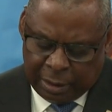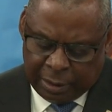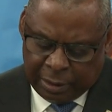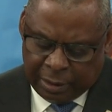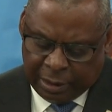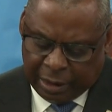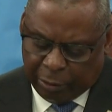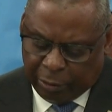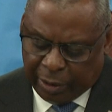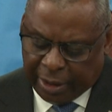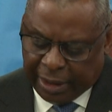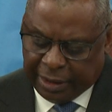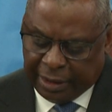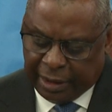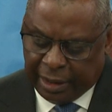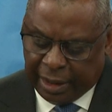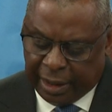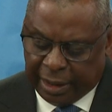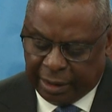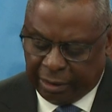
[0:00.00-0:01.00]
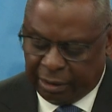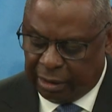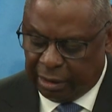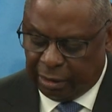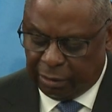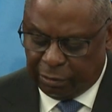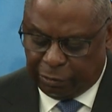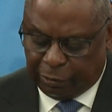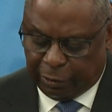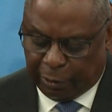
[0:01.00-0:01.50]
Yeah, what I can
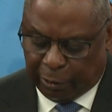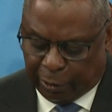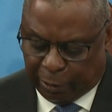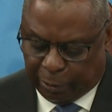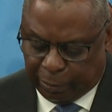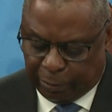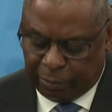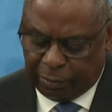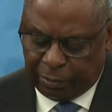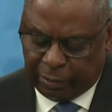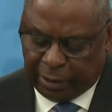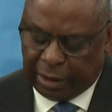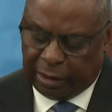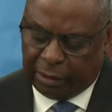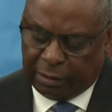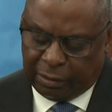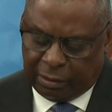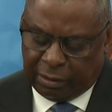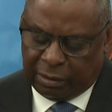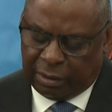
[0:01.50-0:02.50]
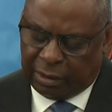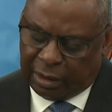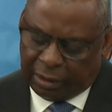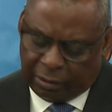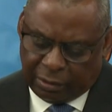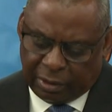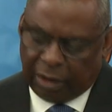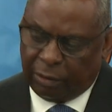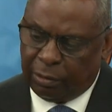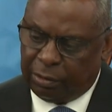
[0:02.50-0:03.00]
confirm,
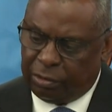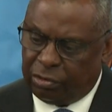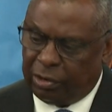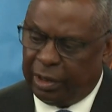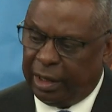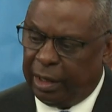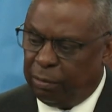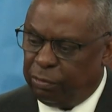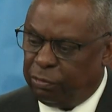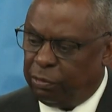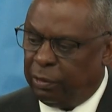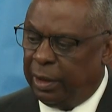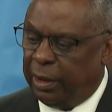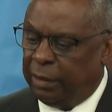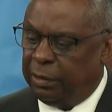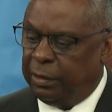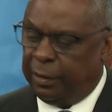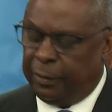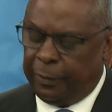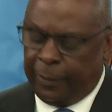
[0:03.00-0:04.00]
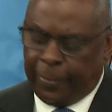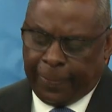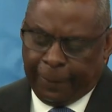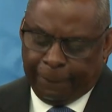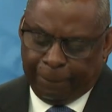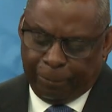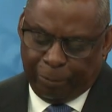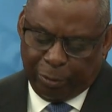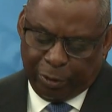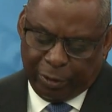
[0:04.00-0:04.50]
and I would say up front that
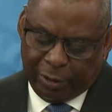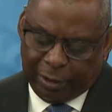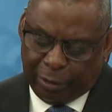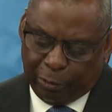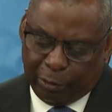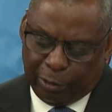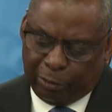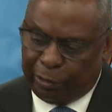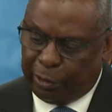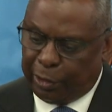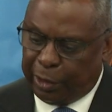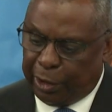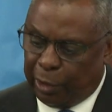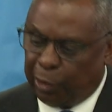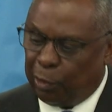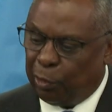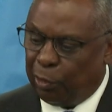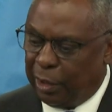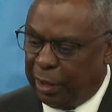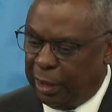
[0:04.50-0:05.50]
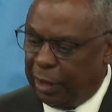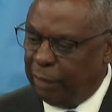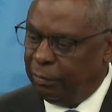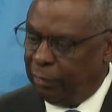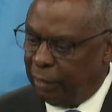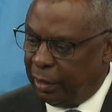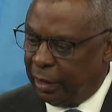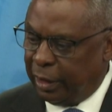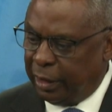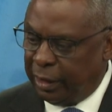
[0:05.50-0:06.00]
we're very early
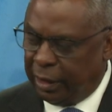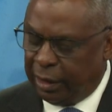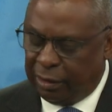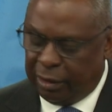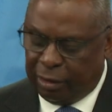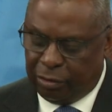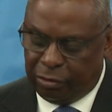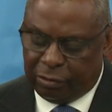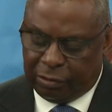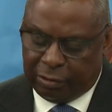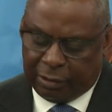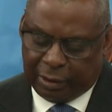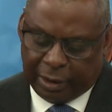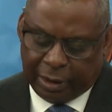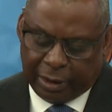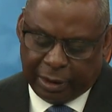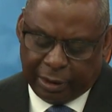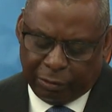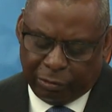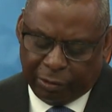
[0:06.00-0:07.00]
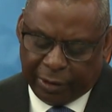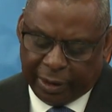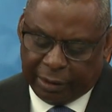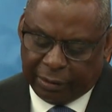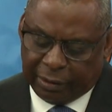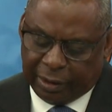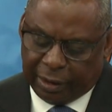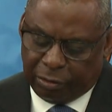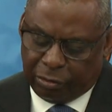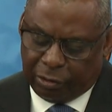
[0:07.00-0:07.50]
in this
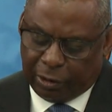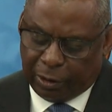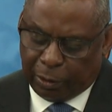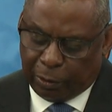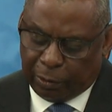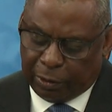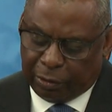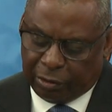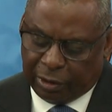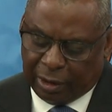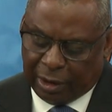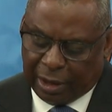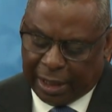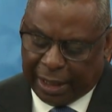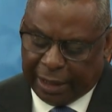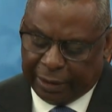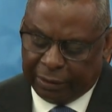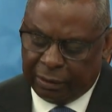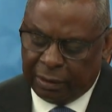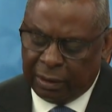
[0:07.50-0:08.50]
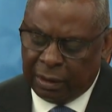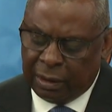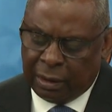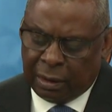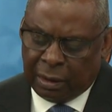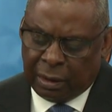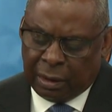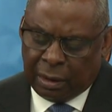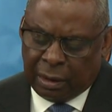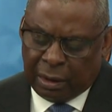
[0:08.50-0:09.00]
event, and so there's a lot
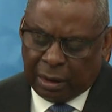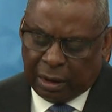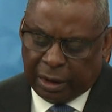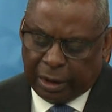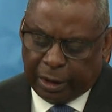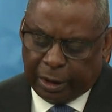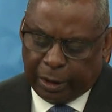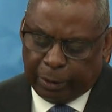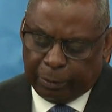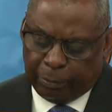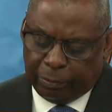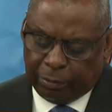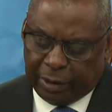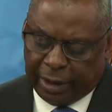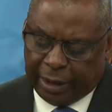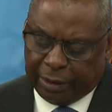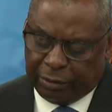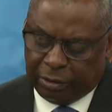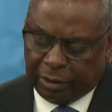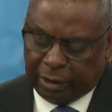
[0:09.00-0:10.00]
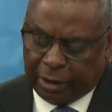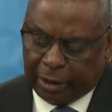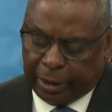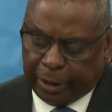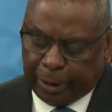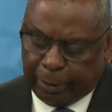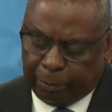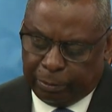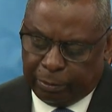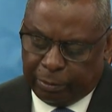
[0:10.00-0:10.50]

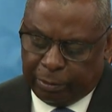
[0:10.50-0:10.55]
that